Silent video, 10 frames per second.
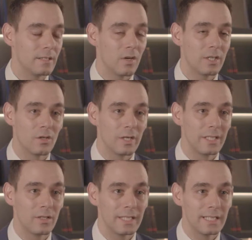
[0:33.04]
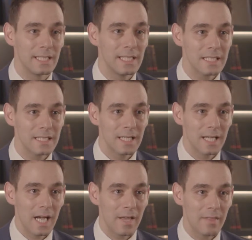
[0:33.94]
999-year lease,
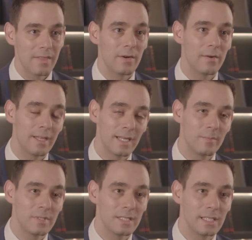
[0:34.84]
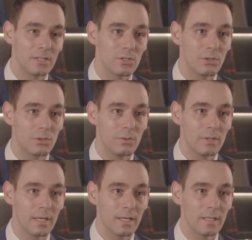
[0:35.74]
and then they're at their liberty to
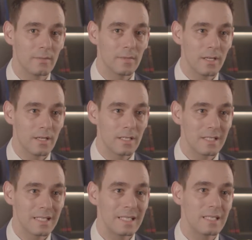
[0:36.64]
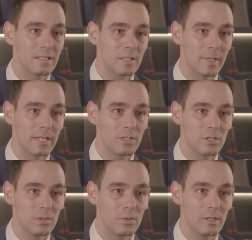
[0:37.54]
lease the space
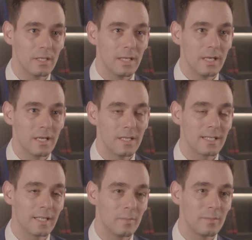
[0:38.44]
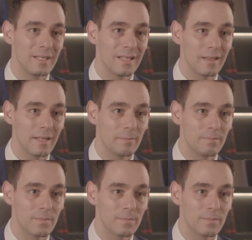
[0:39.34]
to a tenant beneath them.